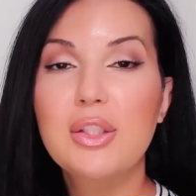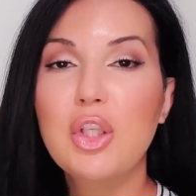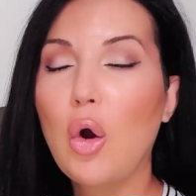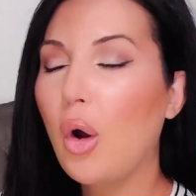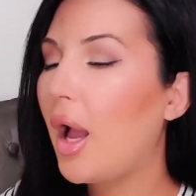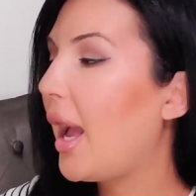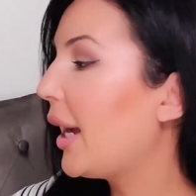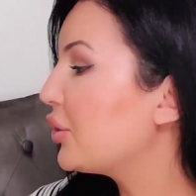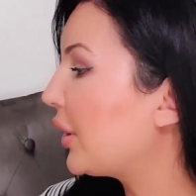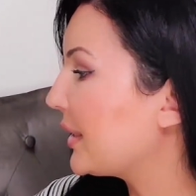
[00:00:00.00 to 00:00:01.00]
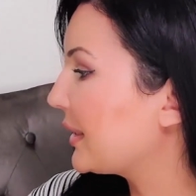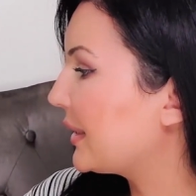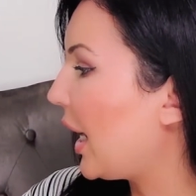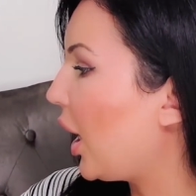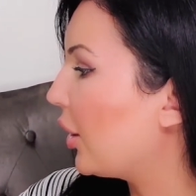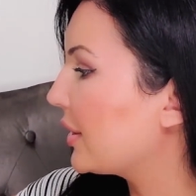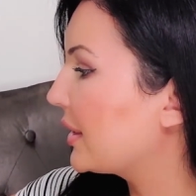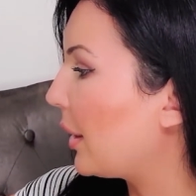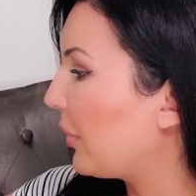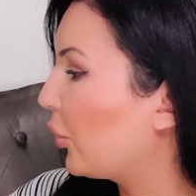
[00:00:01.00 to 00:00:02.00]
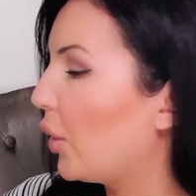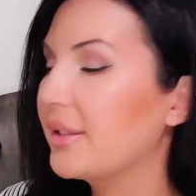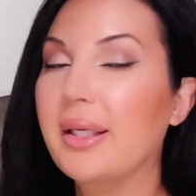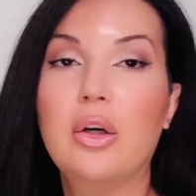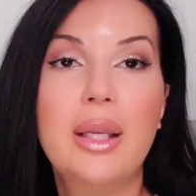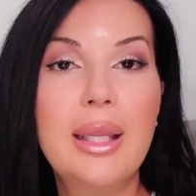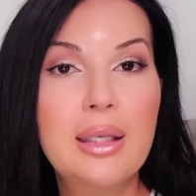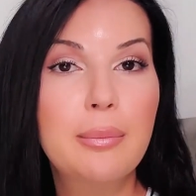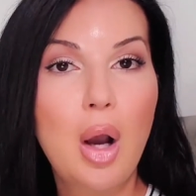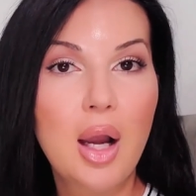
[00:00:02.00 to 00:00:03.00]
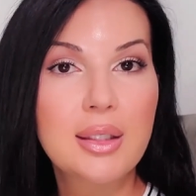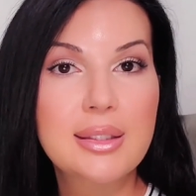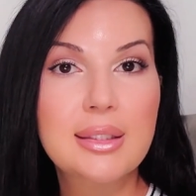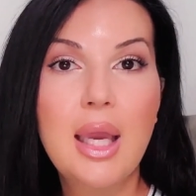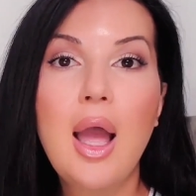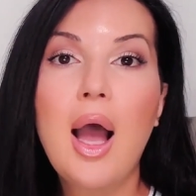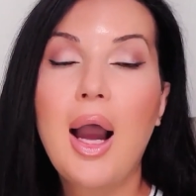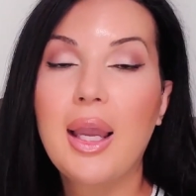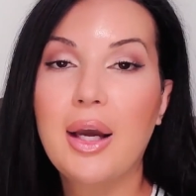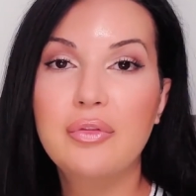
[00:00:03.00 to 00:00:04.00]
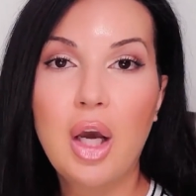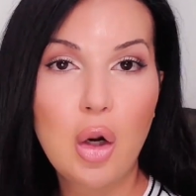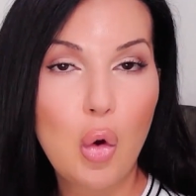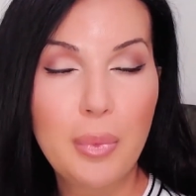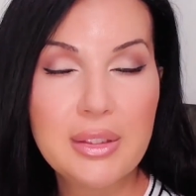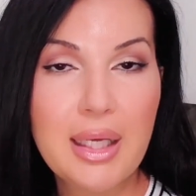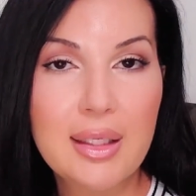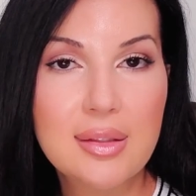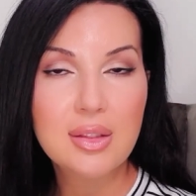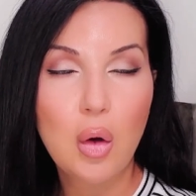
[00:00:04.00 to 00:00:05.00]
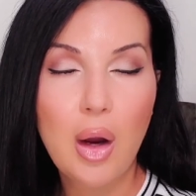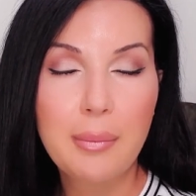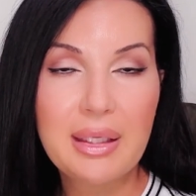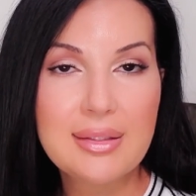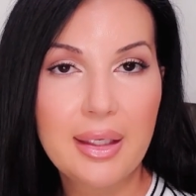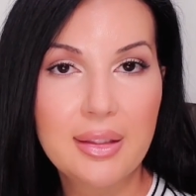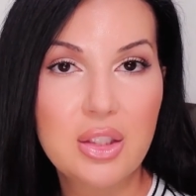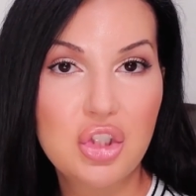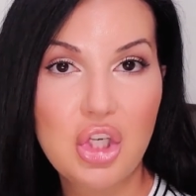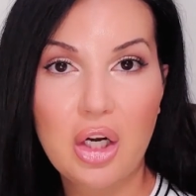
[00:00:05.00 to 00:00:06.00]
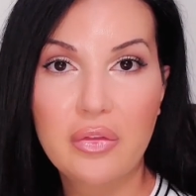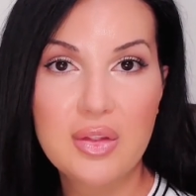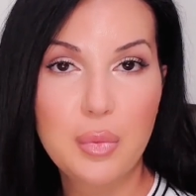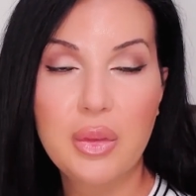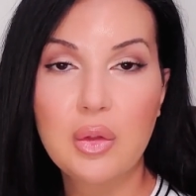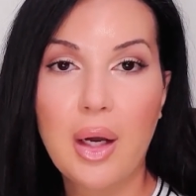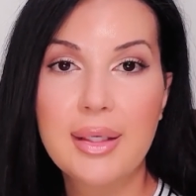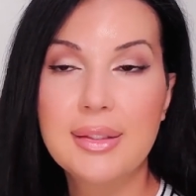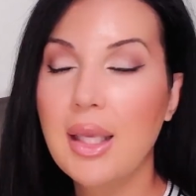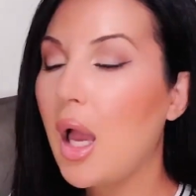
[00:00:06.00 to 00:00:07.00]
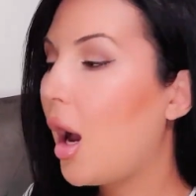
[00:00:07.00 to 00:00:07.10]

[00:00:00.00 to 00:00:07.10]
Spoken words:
So as you guys can tell, some of the ones that are in box I have not opened yet, so I'm excited to share this with you guys.